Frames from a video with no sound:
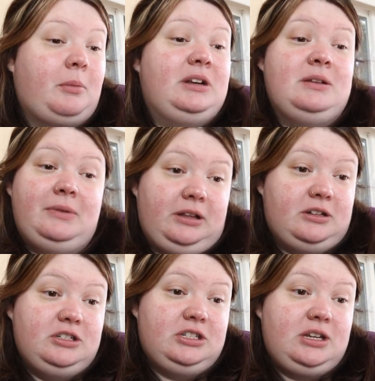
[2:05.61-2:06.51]
I'm gonna eat my
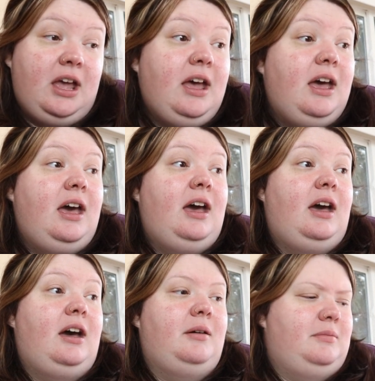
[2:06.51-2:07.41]
lunch
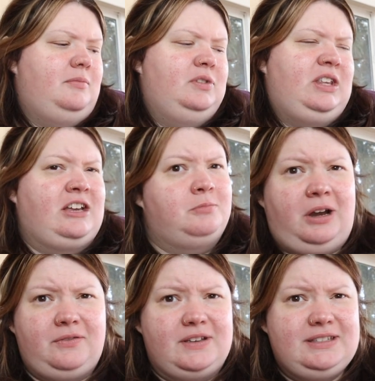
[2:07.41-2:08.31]
slash
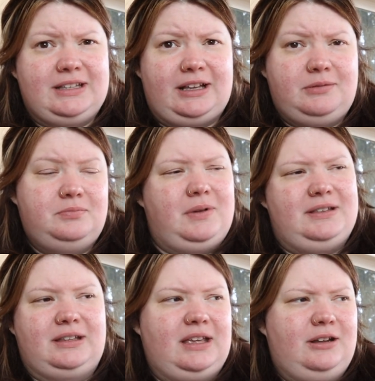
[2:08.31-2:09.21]
breakfast, because I
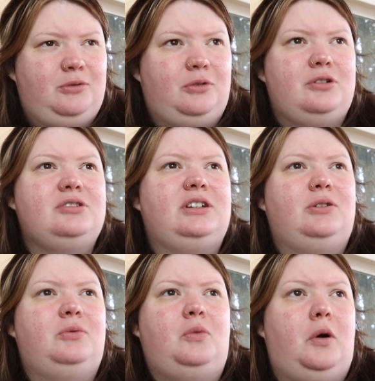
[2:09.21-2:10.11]
basically ate an orange and
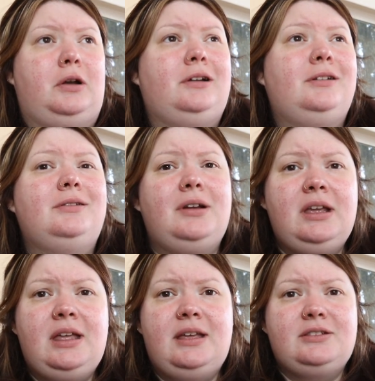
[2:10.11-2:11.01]
water
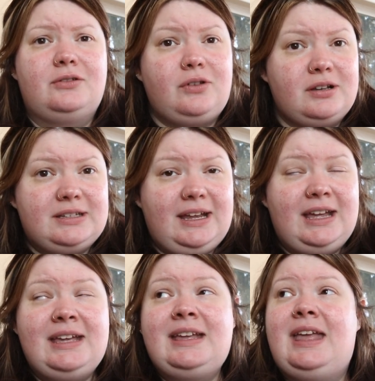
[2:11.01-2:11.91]
so far
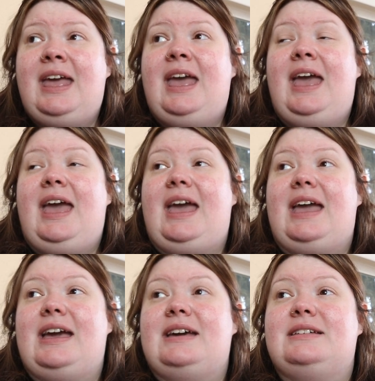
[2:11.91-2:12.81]
today,
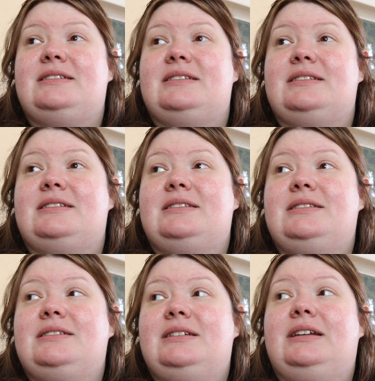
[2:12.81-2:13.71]
and
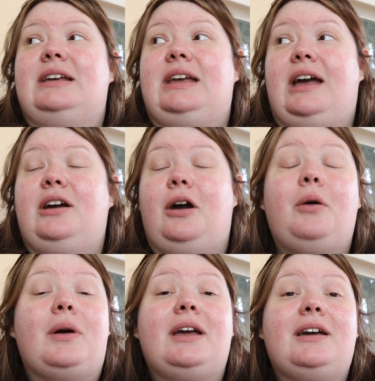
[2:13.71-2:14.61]
get
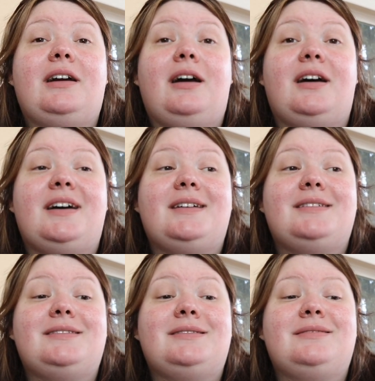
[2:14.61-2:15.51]
going
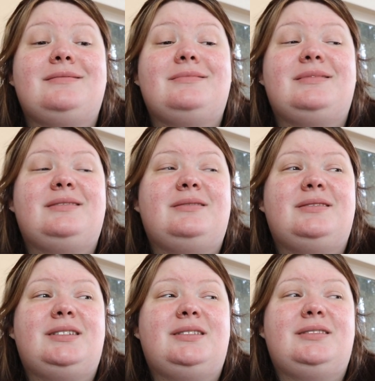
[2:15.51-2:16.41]
on
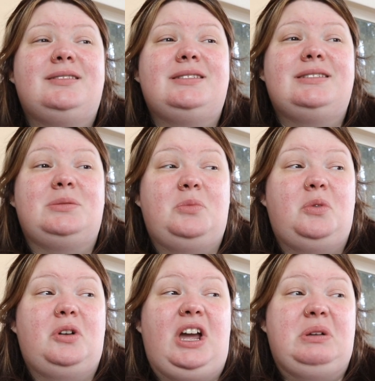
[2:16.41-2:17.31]
some
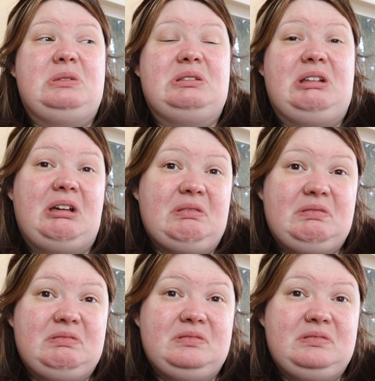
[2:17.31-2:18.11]
more house stuff.